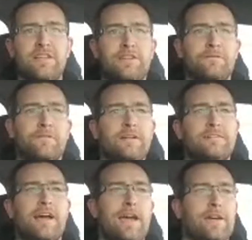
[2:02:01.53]
the front
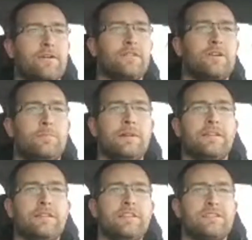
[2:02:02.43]
tire a little bit.
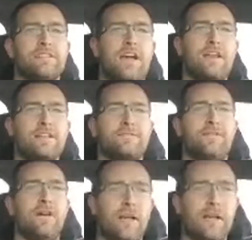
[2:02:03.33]
At least it
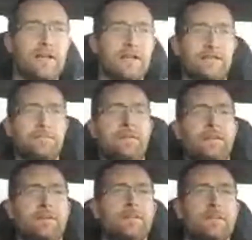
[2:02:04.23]
kind of felt like
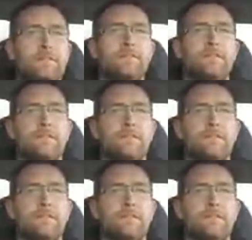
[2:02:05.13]
it to me.